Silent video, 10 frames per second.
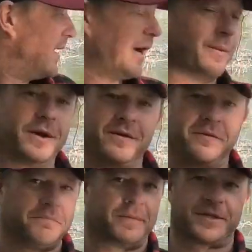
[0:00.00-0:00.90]
Ah well,
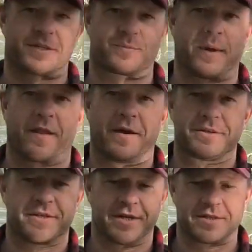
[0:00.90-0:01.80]
it's just one of
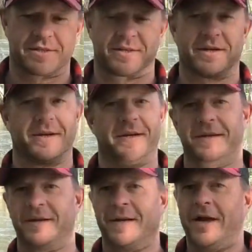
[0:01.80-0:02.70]
those things, isn't it?
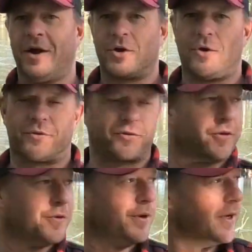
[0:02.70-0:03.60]
Caught
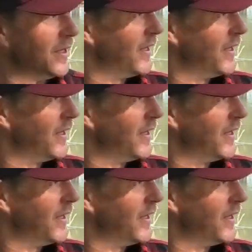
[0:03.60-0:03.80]
2.